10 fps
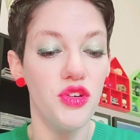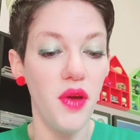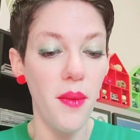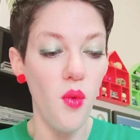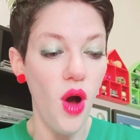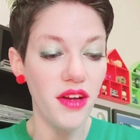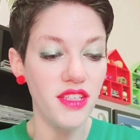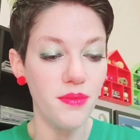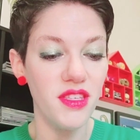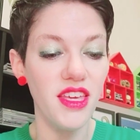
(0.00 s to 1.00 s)
Tramp
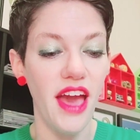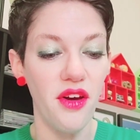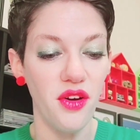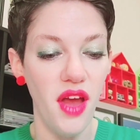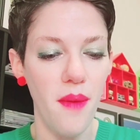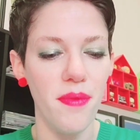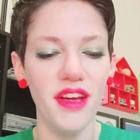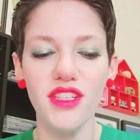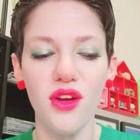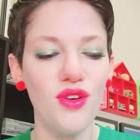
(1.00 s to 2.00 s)
walked up to the counter and
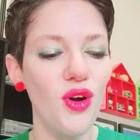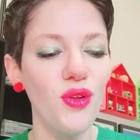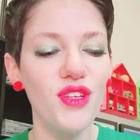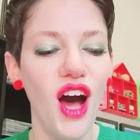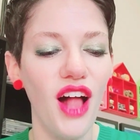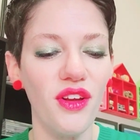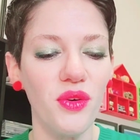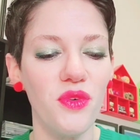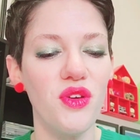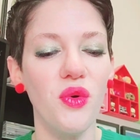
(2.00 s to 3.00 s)
picked out a gold
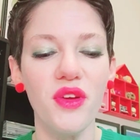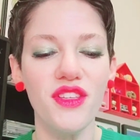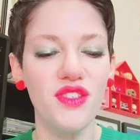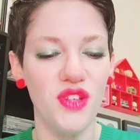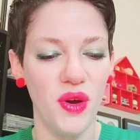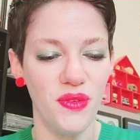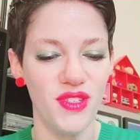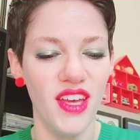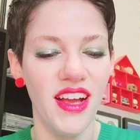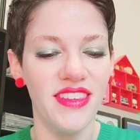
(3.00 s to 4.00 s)
collar with green
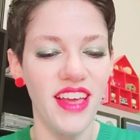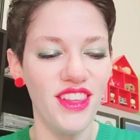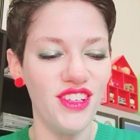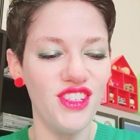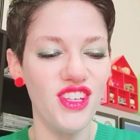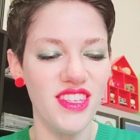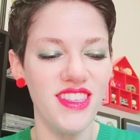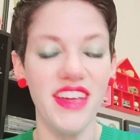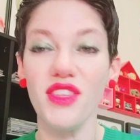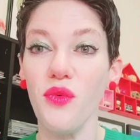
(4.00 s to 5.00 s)
stones that looked
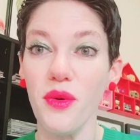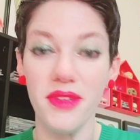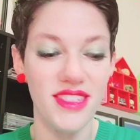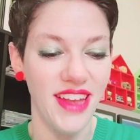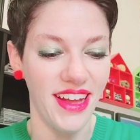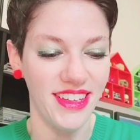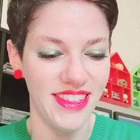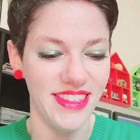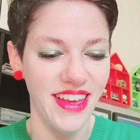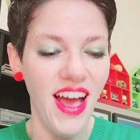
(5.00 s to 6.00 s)
just like the woman's
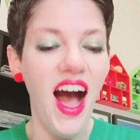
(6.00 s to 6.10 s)
necklace.